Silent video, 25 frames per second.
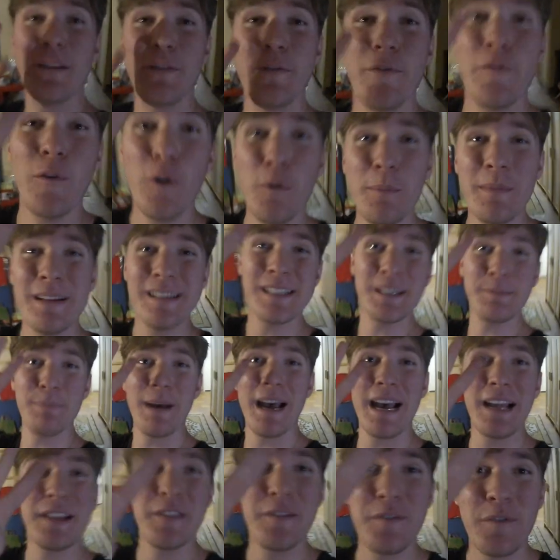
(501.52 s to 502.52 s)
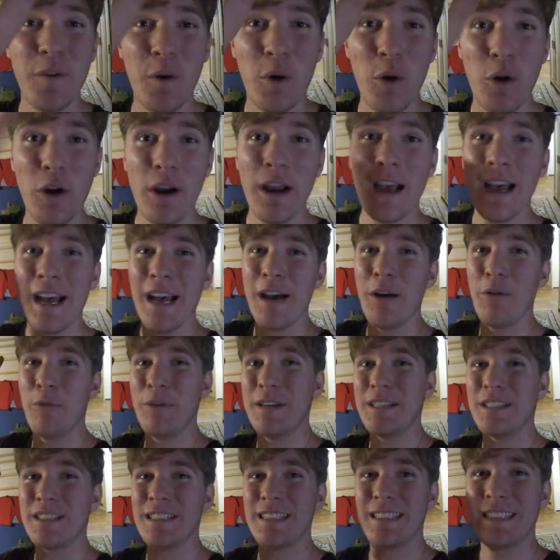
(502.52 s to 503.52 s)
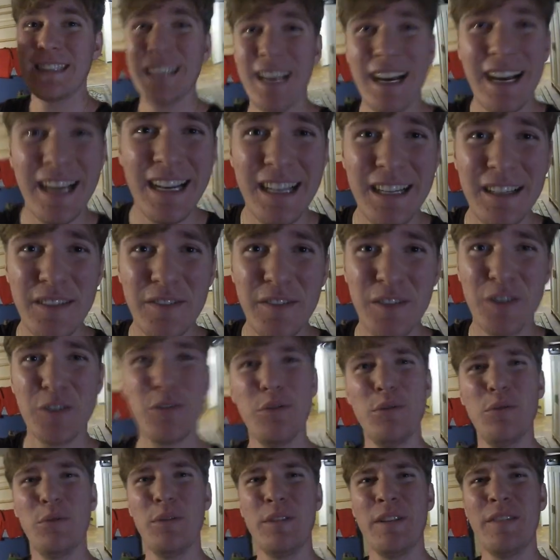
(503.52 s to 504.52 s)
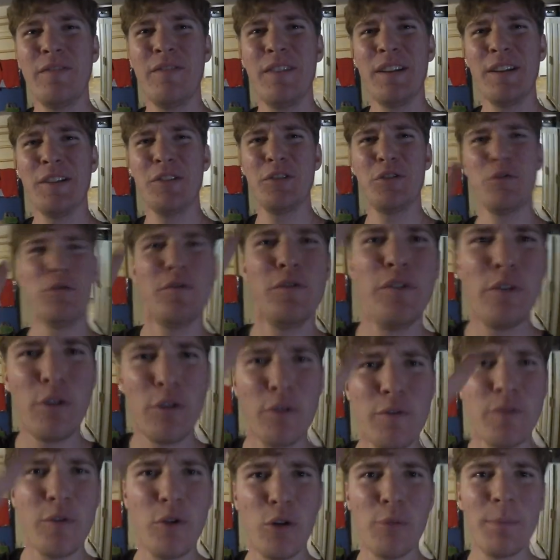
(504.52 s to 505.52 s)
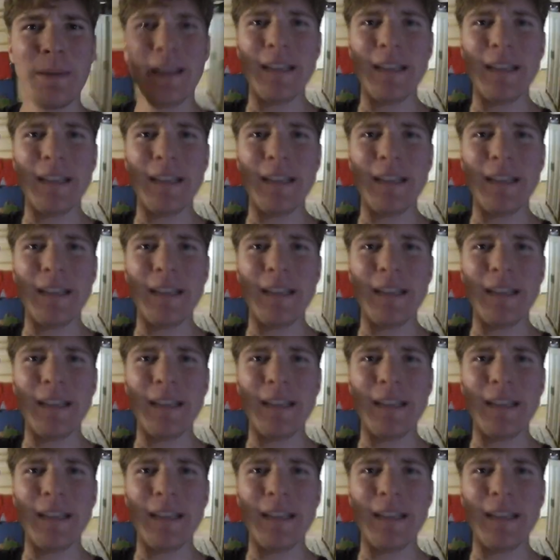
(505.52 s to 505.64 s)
it's 4:04, which is kind of a cool thing to do 4:04,